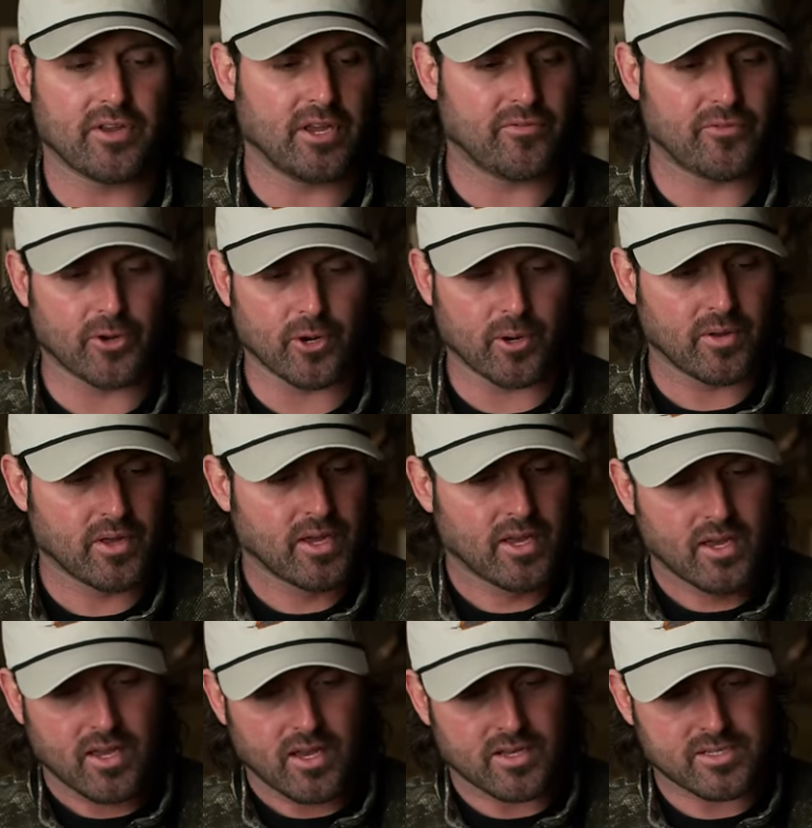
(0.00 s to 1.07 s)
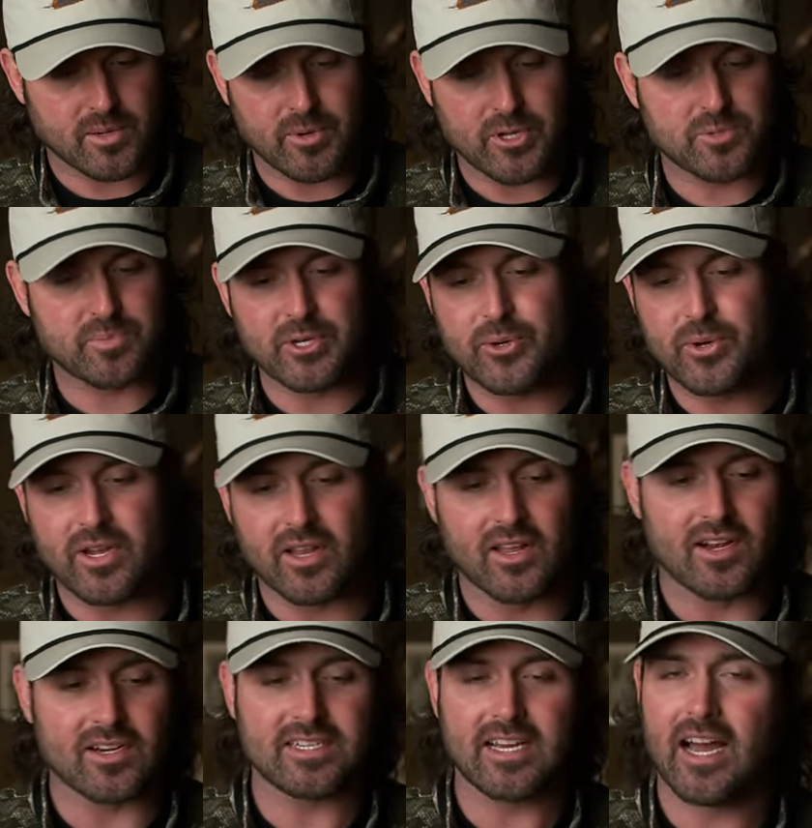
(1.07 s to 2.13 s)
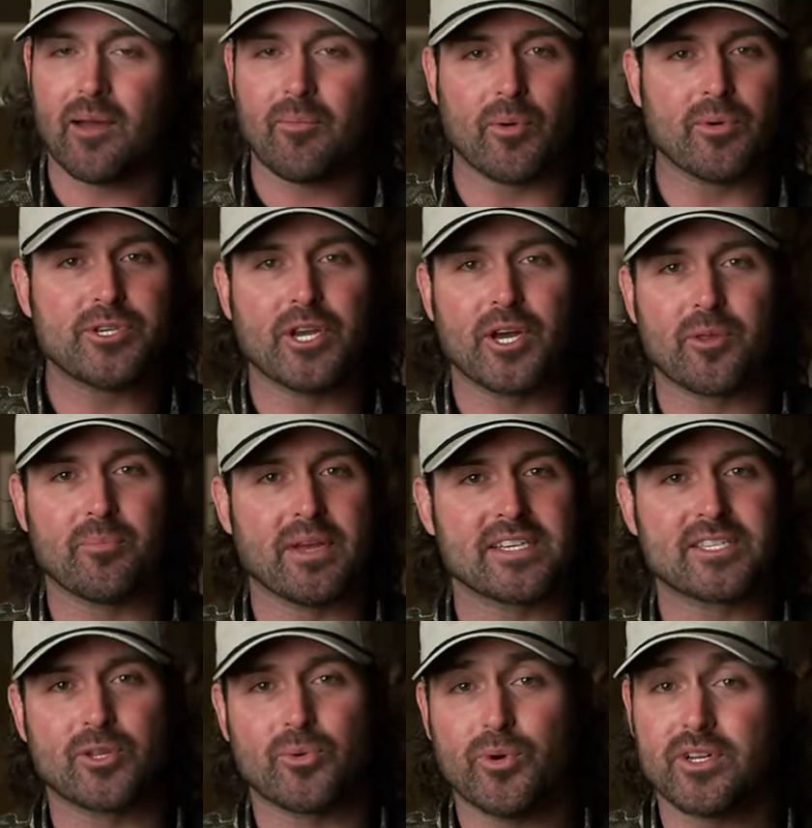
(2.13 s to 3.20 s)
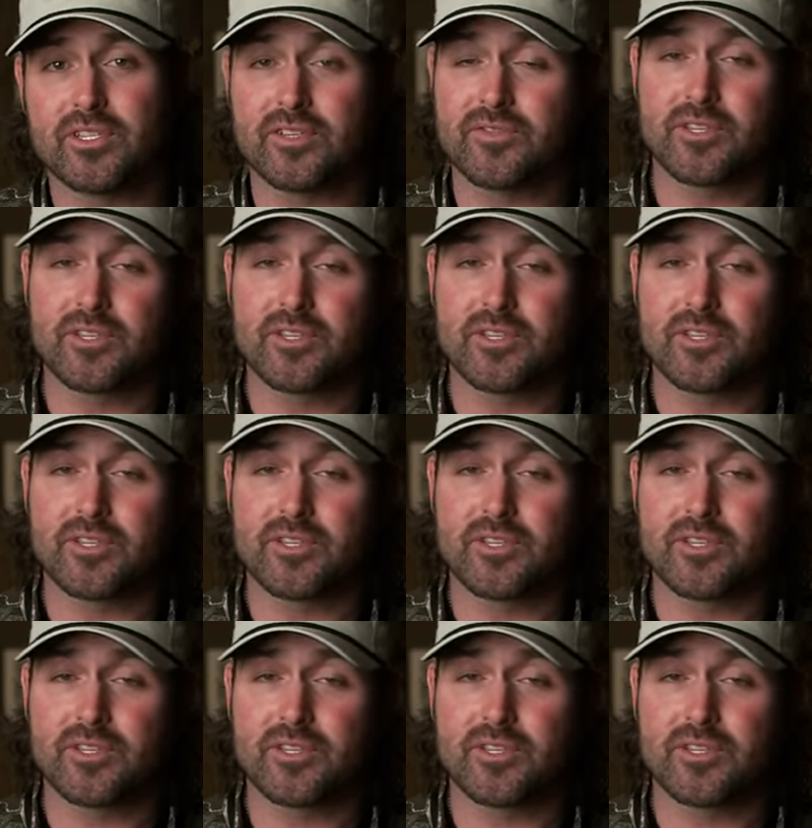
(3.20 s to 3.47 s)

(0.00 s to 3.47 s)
If you're somebody who's been doing it a long time, I wish you all the best in the woods.